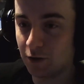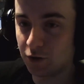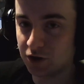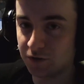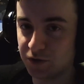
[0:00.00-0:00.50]
You
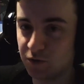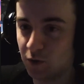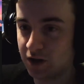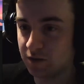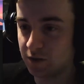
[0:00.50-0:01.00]
know, all the stuff
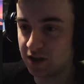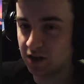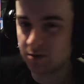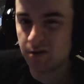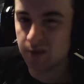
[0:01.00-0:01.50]
between White and
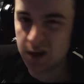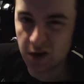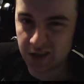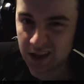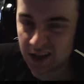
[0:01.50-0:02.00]
Winter, because we didn't
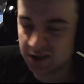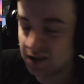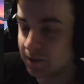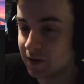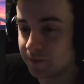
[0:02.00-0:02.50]
really got that
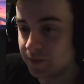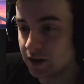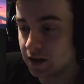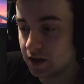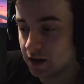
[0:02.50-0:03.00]
last time.
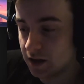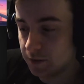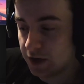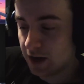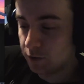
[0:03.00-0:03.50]

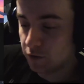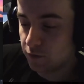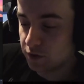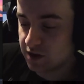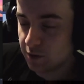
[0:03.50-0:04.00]
But yeah, I'm
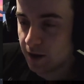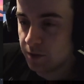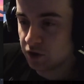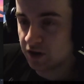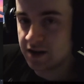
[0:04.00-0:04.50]
looking forward to see
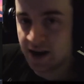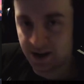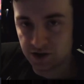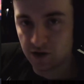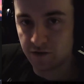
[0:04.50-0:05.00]
what happens on A
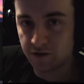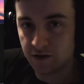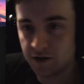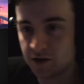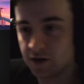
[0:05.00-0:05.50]
Night
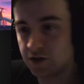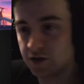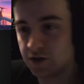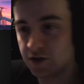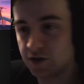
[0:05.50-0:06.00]
Off.
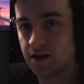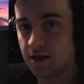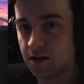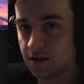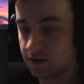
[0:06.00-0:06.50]
So you ready?
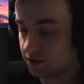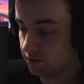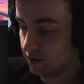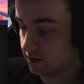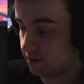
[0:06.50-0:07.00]

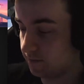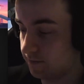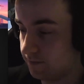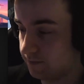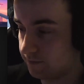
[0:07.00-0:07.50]
Let's do this.
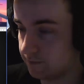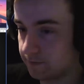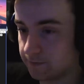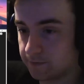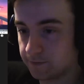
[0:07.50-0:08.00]

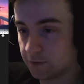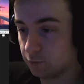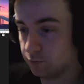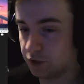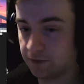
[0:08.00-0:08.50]

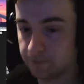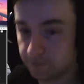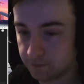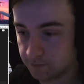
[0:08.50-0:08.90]
Oh, shit.